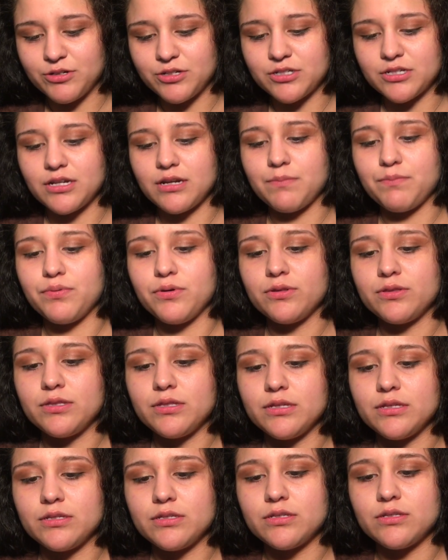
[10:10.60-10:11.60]
just gonna put
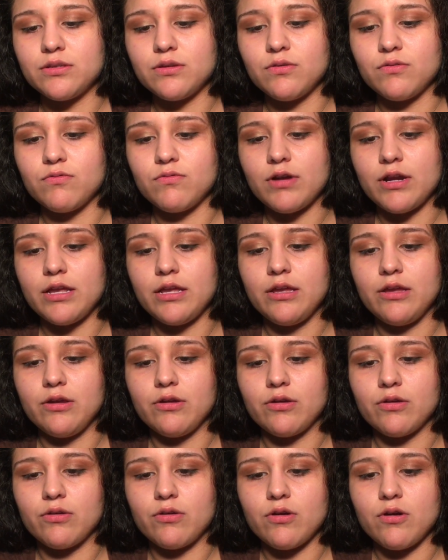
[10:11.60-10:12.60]
this right
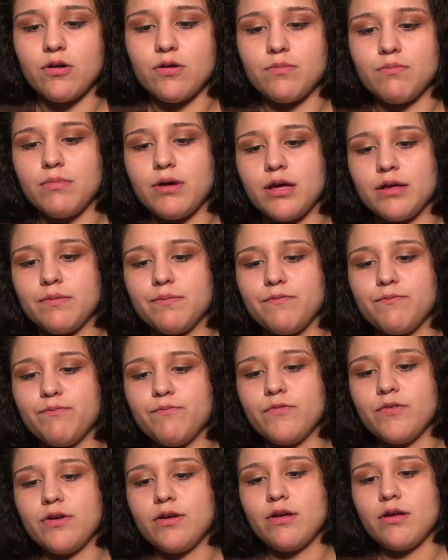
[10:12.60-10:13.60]
here on
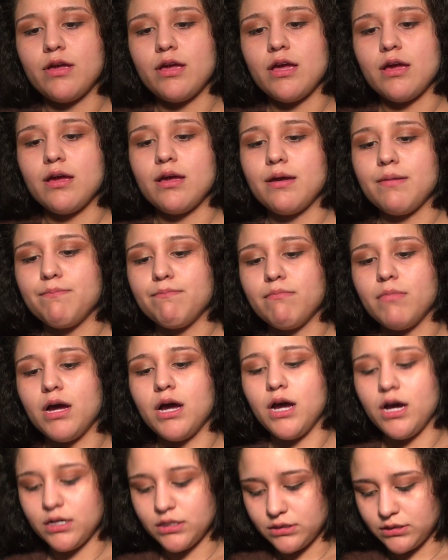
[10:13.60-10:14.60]
my
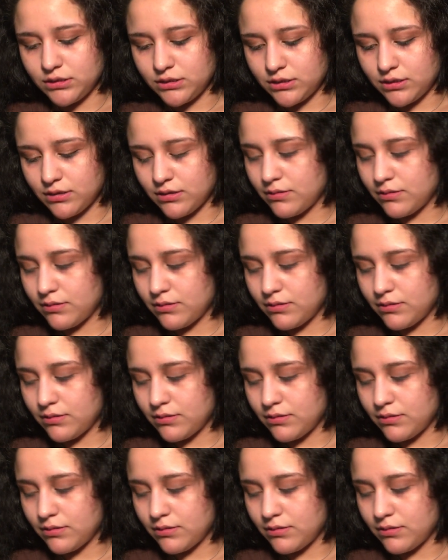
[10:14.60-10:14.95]
hand,